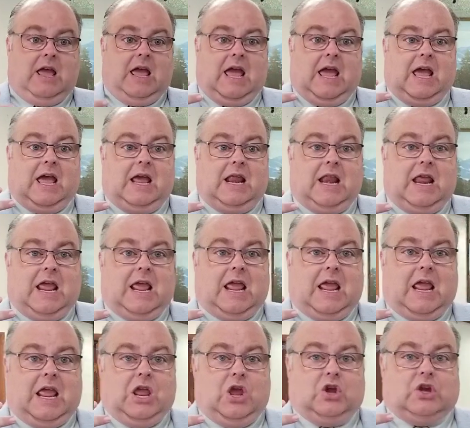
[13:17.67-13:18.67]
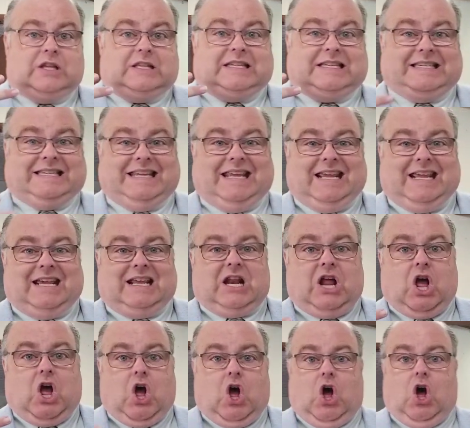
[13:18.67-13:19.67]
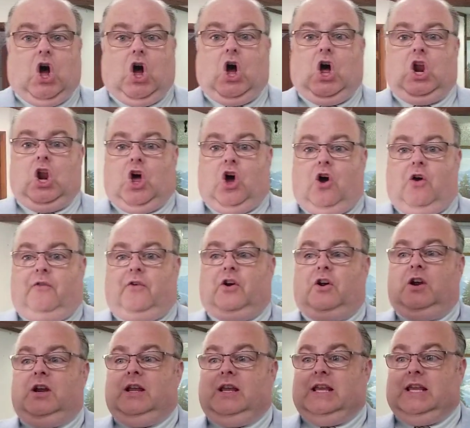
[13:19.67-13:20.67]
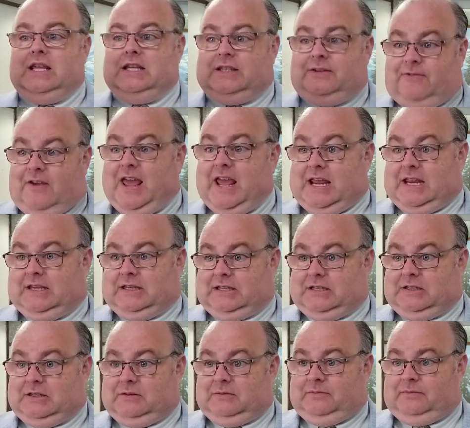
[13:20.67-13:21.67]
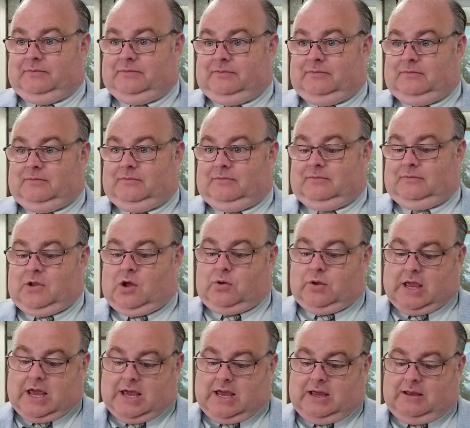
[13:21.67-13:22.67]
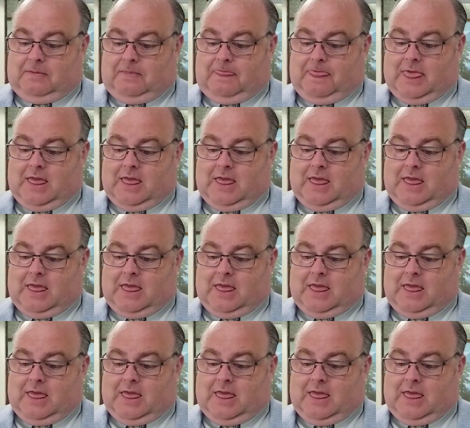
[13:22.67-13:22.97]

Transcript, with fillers: and you could see it all over his face. Okay?